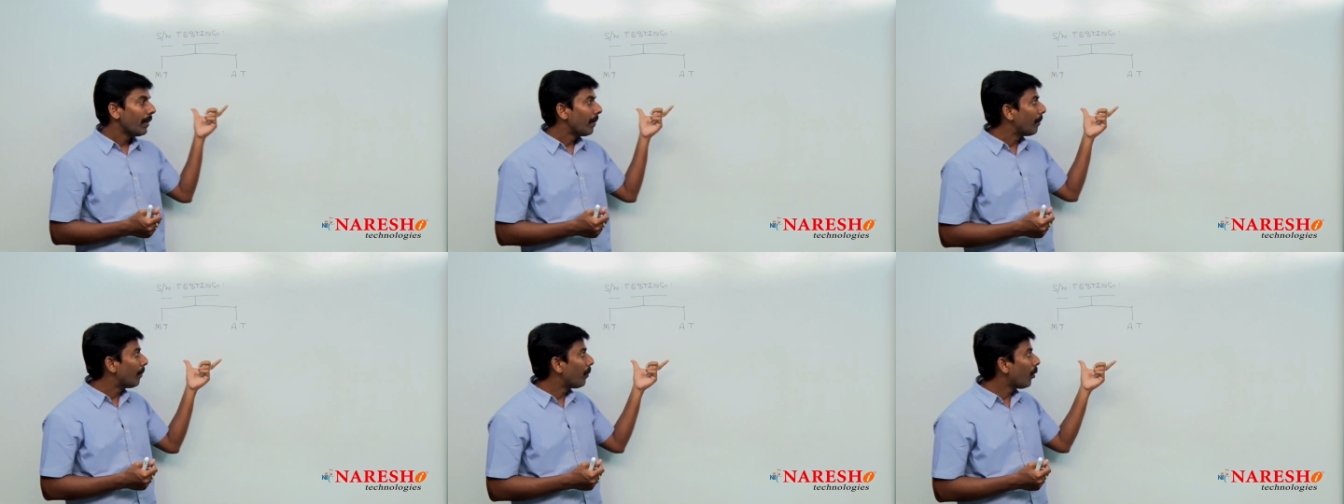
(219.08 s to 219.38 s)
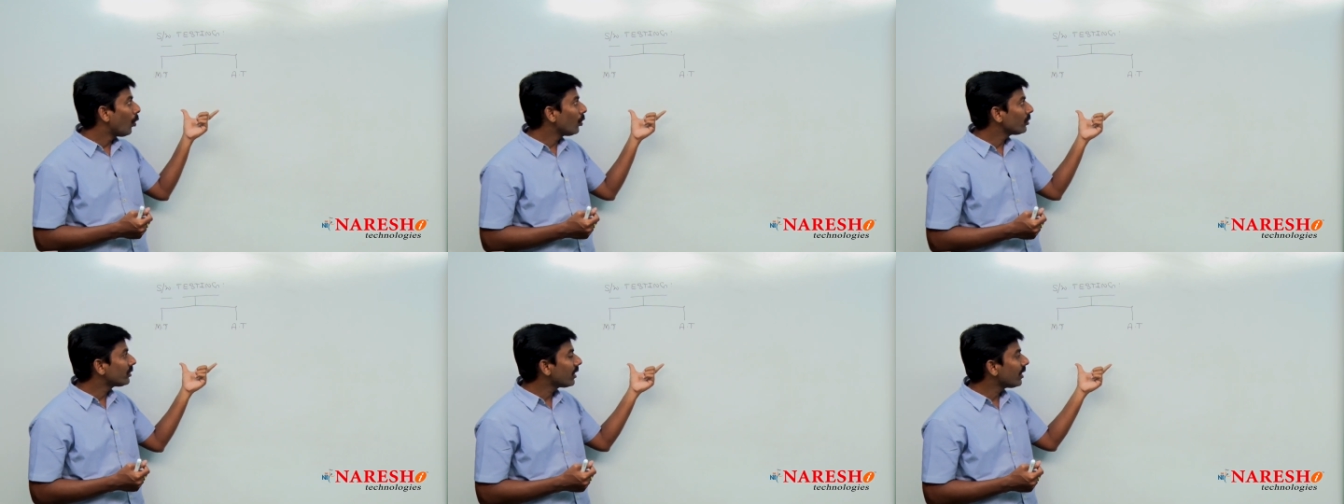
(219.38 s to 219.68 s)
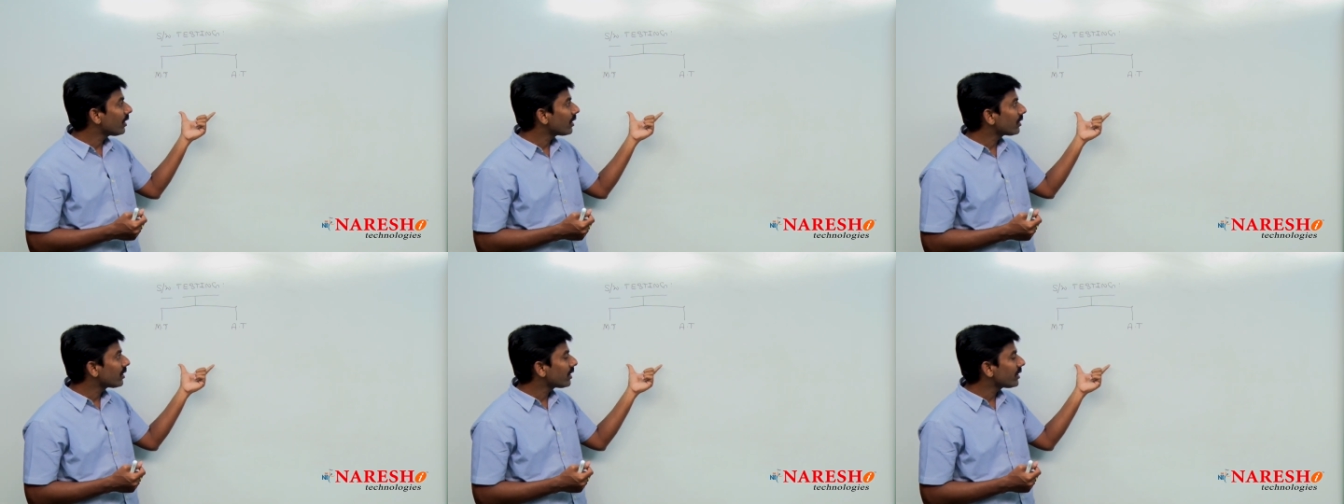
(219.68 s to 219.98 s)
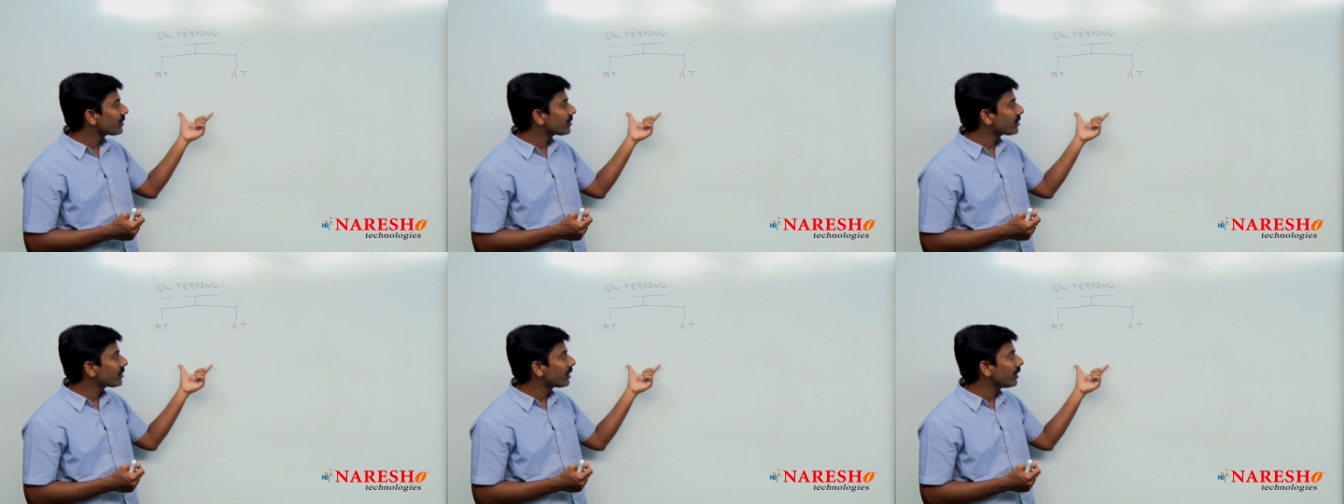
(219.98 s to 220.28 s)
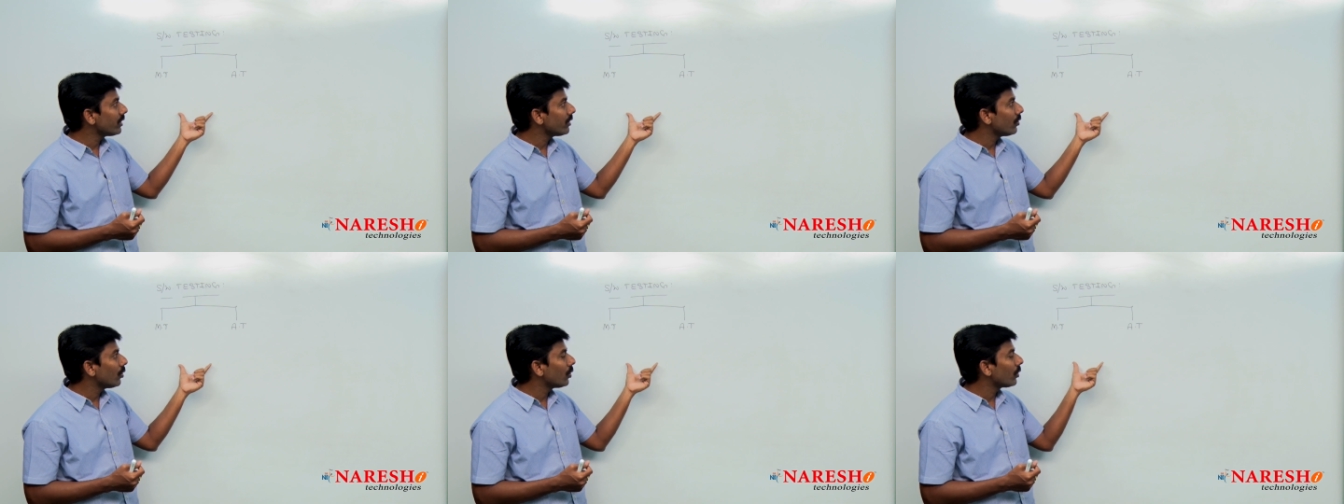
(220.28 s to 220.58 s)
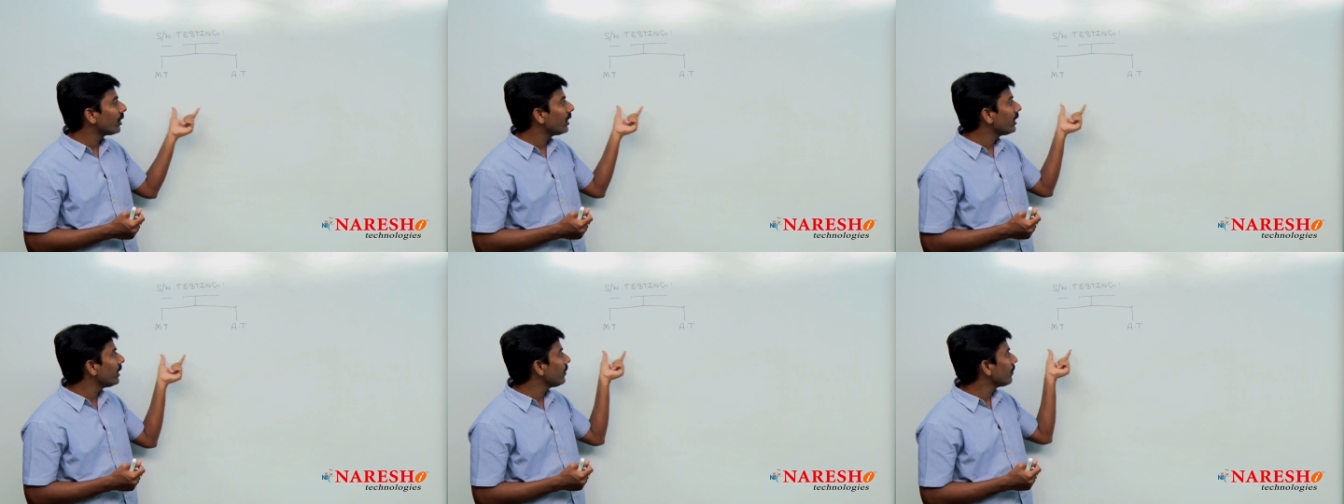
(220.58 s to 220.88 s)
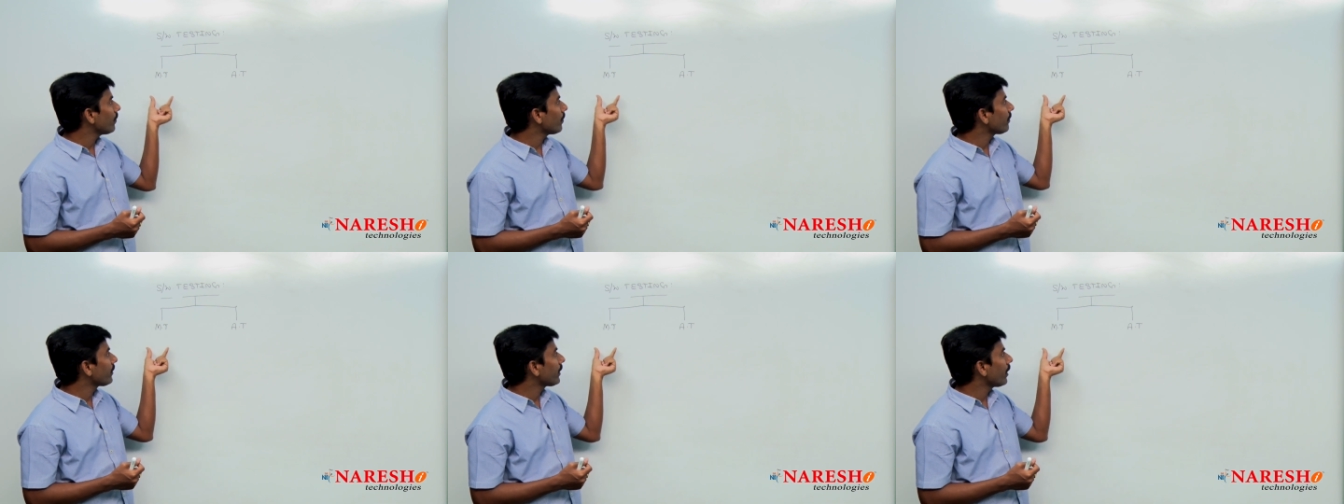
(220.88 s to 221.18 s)
Both are testing only,
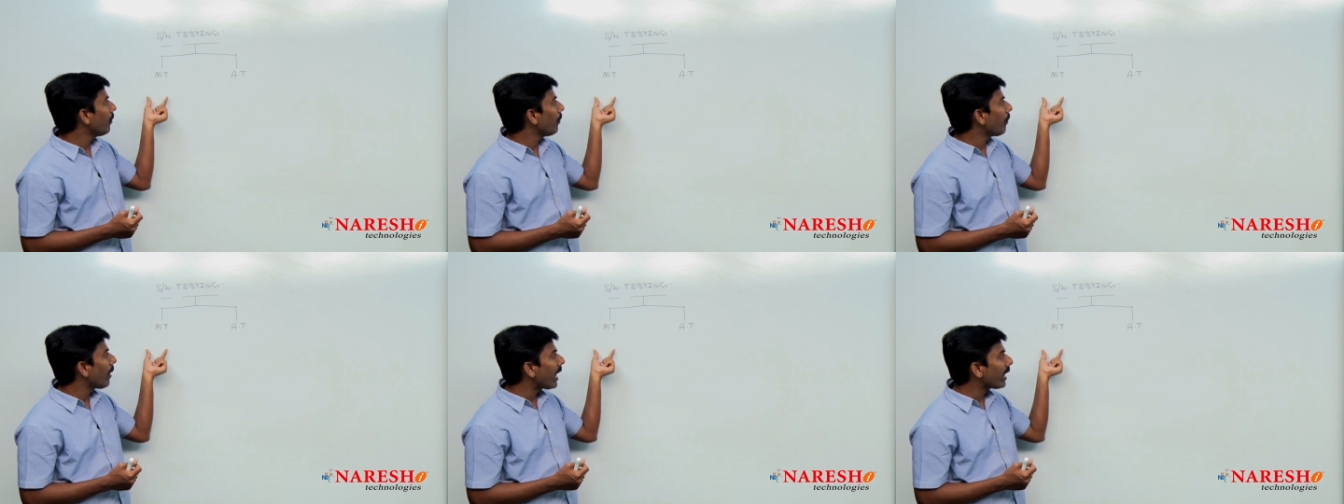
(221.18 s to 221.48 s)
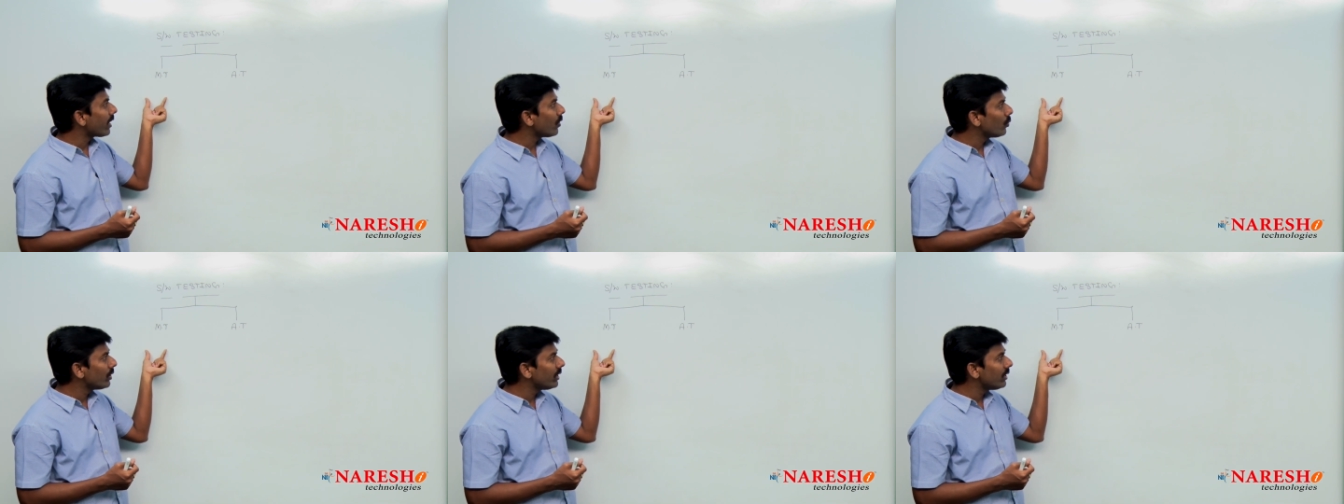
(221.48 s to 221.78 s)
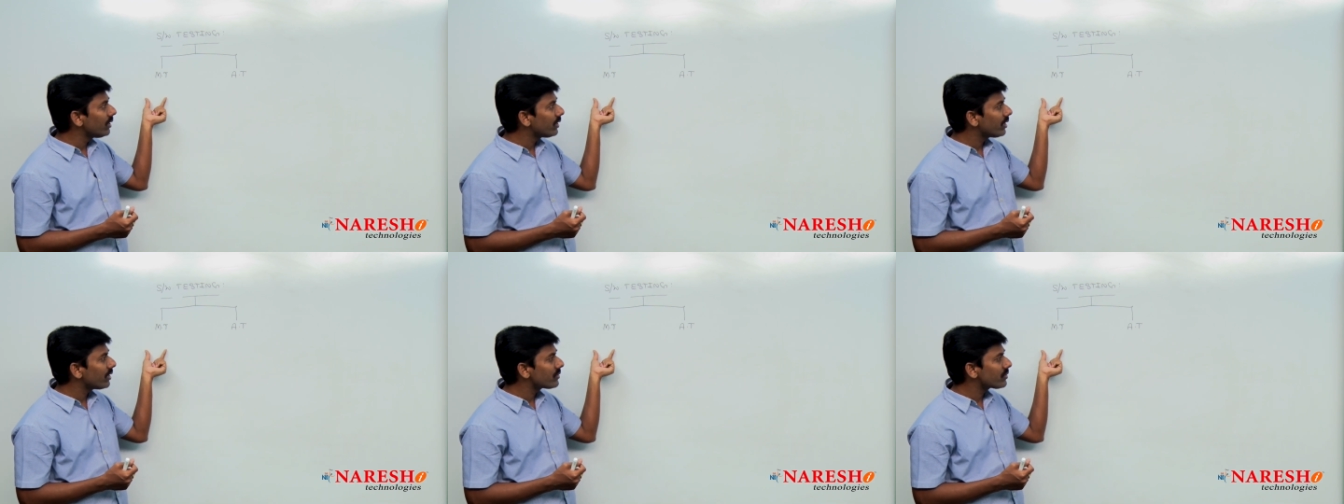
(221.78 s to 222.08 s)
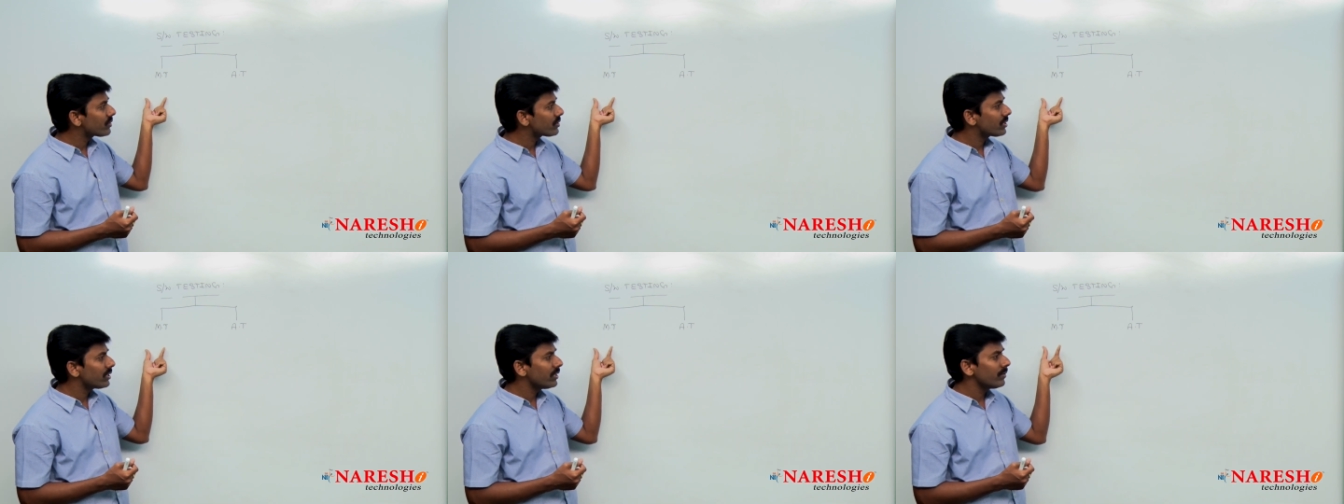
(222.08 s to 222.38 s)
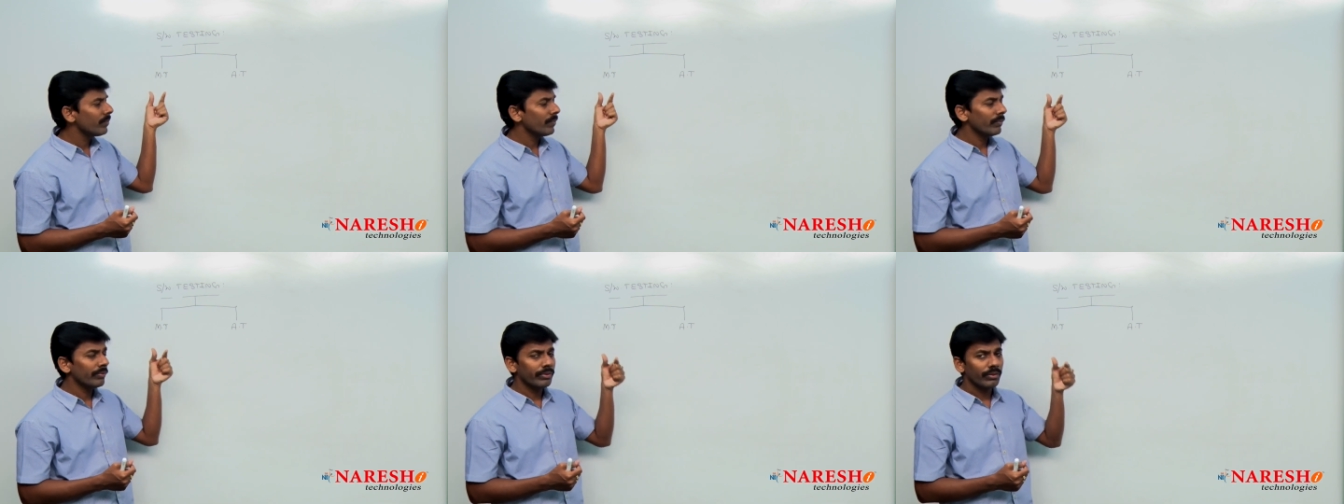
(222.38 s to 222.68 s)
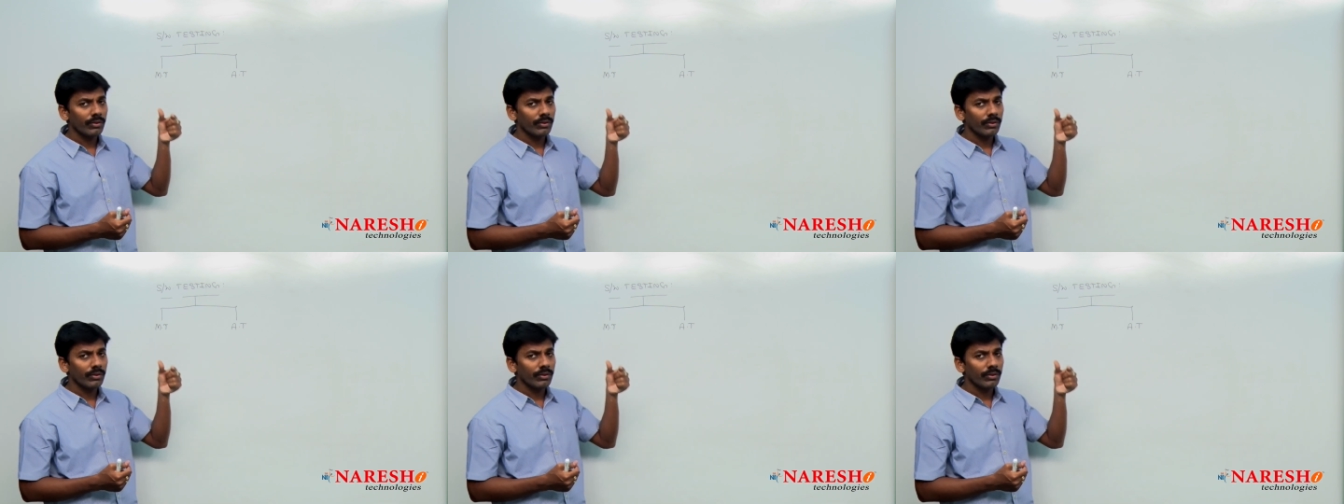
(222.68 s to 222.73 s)
manual testing,